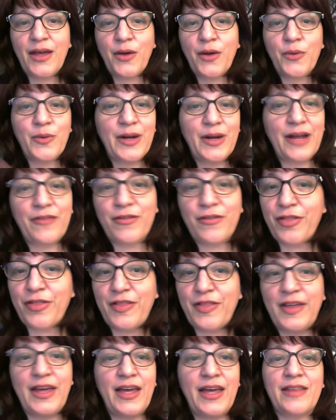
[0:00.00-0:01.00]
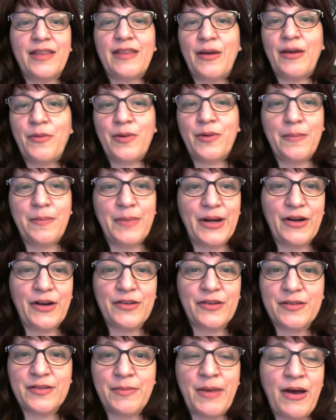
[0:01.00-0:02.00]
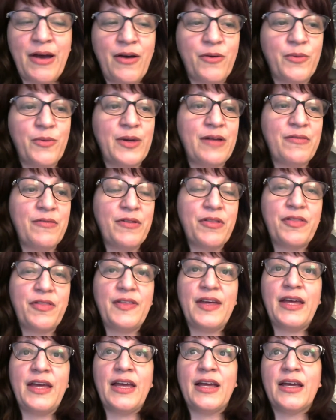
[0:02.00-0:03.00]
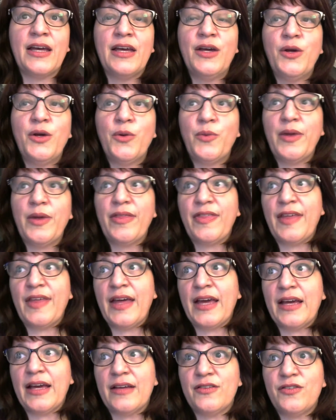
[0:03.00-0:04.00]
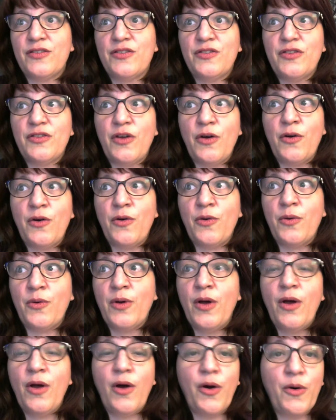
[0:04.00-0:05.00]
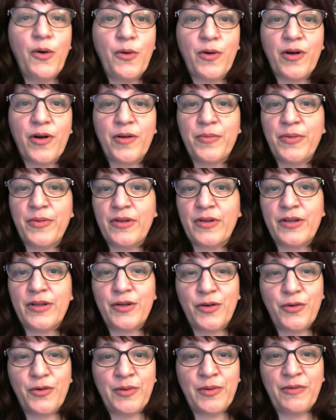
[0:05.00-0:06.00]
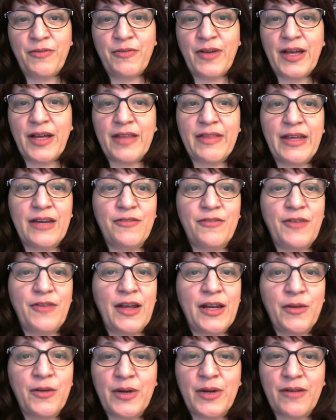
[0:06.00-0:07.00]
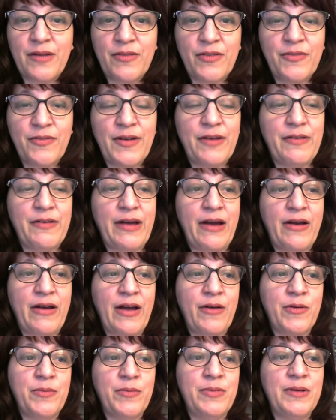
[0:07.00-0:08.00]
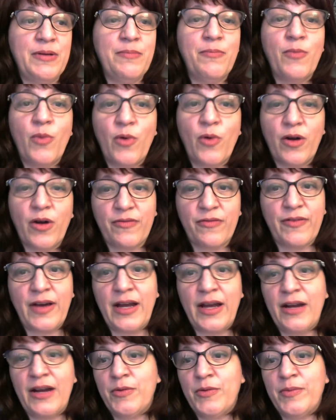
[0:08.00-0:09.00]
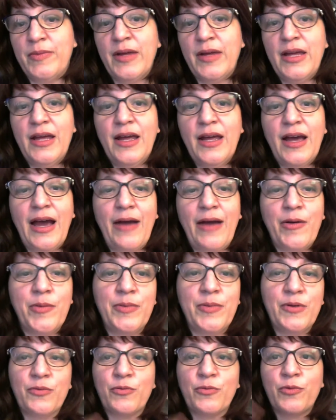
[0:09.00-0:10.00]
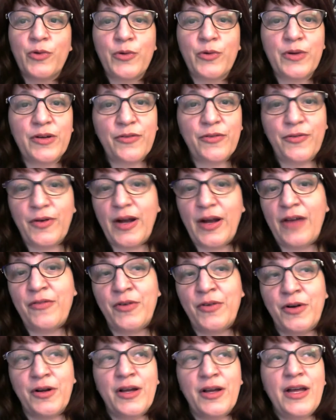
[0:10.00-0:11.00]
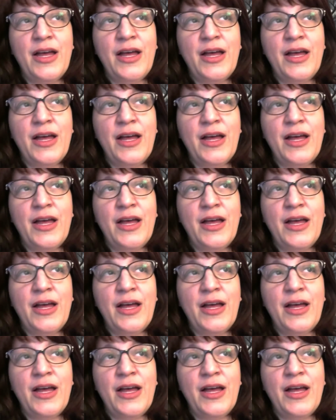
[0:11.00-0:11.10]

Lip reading: whatever thing that we're embarrassed about, whatever thing we think is so horrible and horrific that if anyone ever found out, I would be mortified. I would be ruined forever.